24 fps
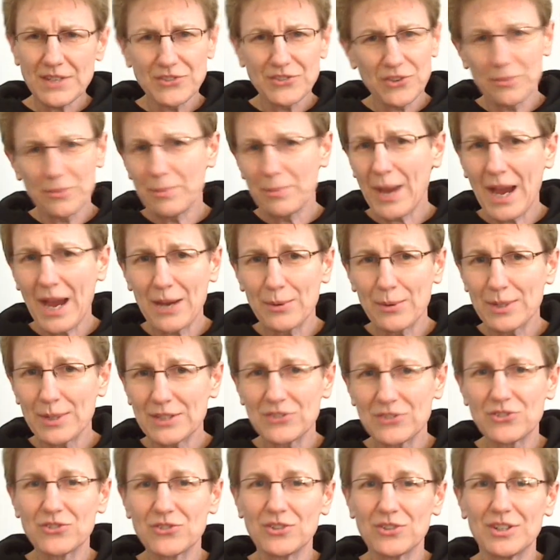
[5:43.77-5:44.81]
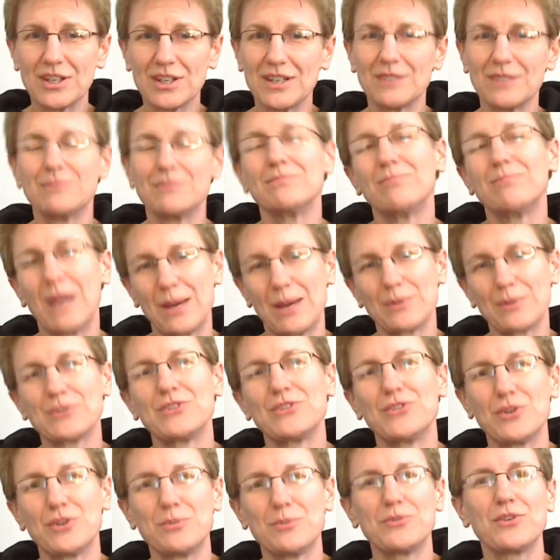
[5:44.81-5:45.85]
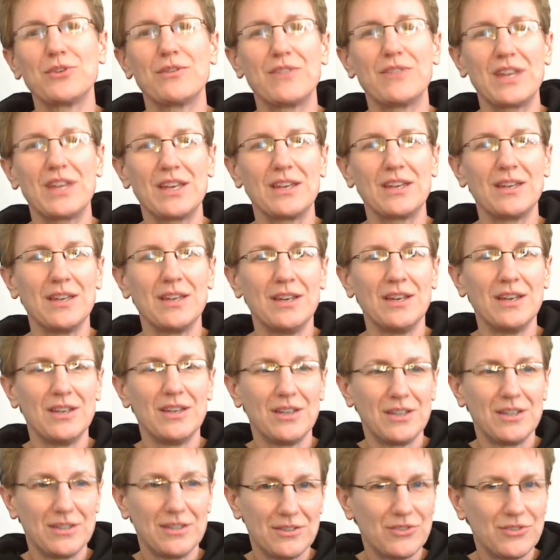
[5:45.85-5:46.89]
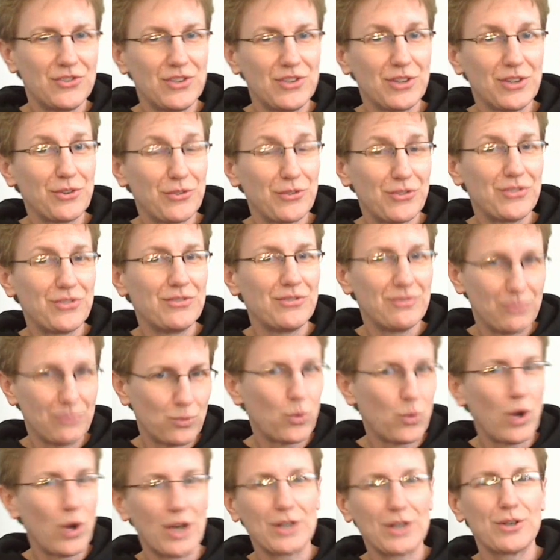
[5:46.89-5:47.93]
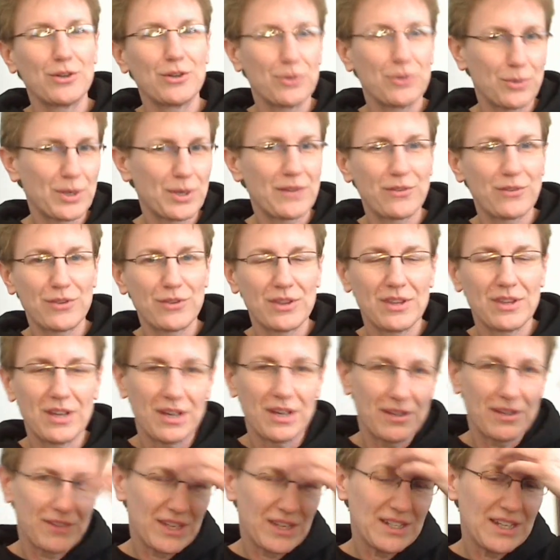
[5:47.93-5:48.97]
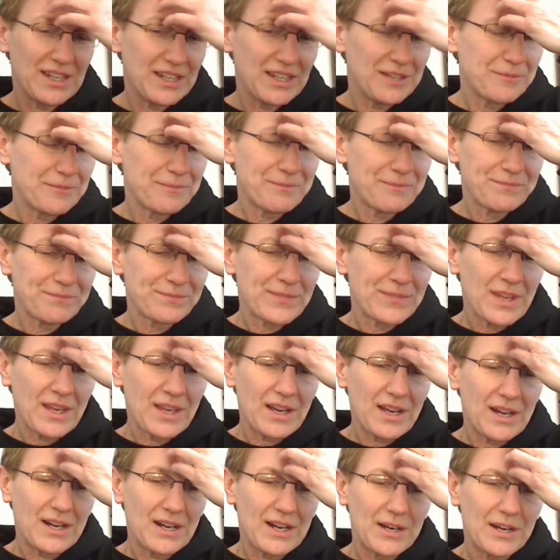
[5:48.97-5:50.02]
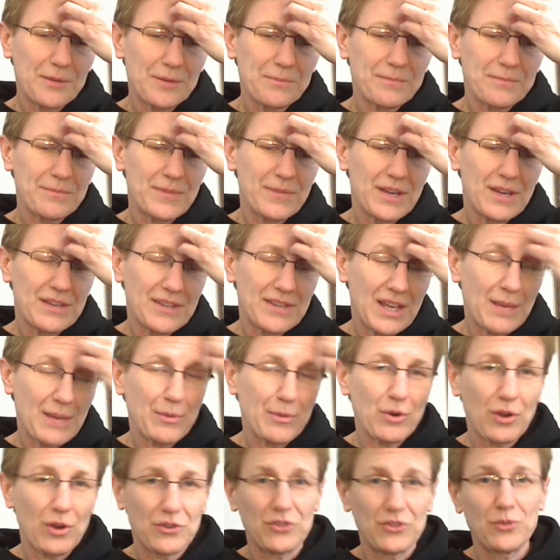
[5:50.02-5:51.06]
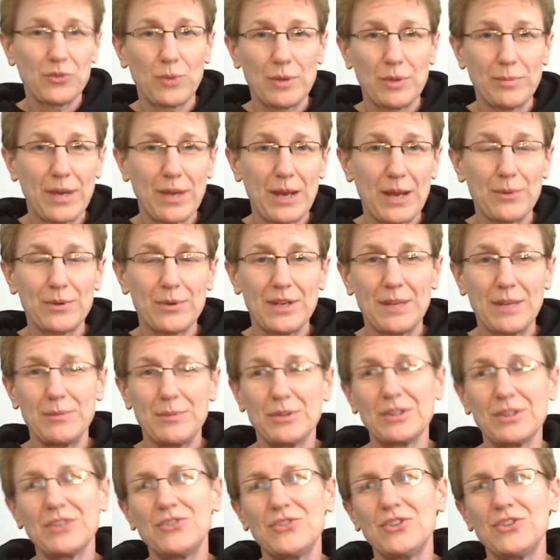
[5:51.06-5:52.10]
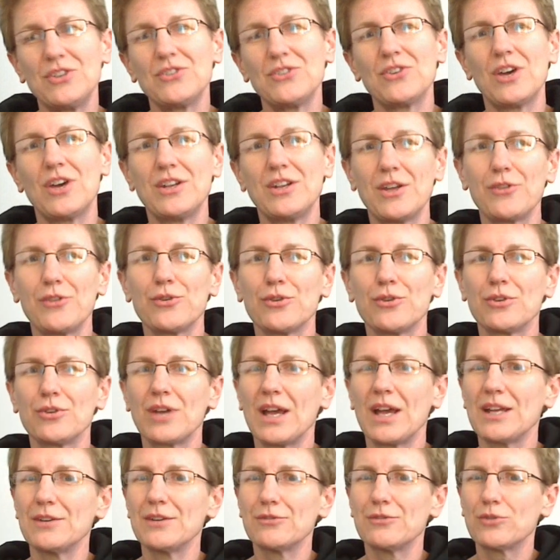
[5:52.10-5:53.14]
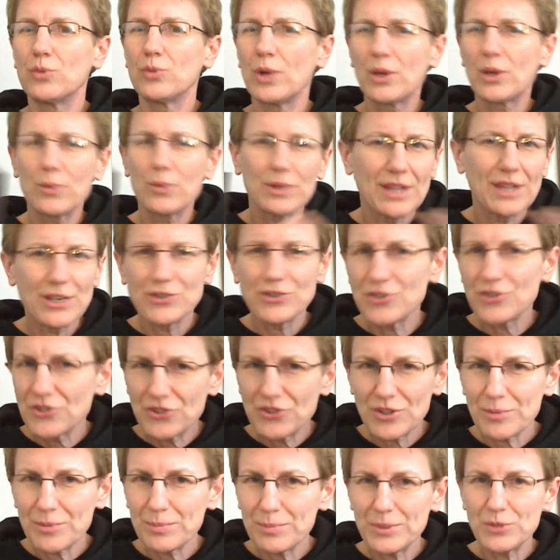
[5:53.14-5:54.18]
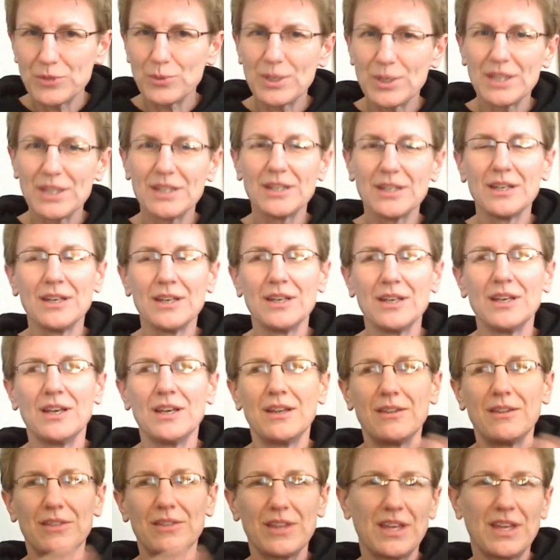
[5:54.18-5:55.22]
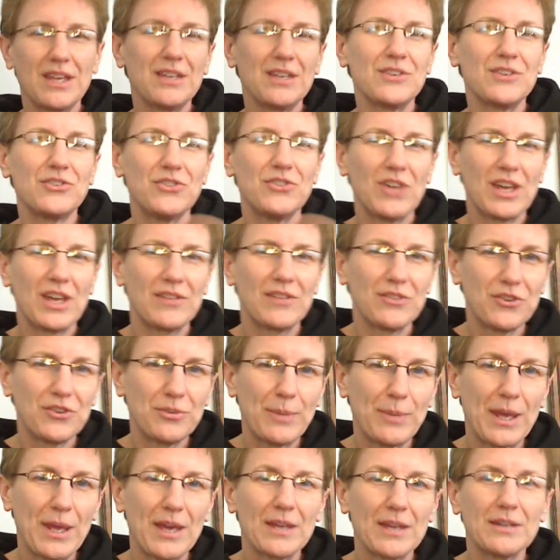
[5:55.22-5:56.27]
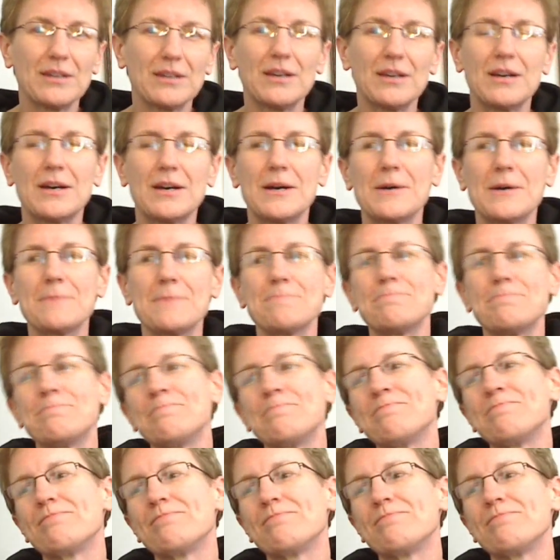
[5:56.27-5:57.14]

some pirates, uh, pirates in terms of they steal water or whatever uh, they need. Um, and they come across this one pirate named Ulysses. Another kind of quick relationship between the kids and this man. Um,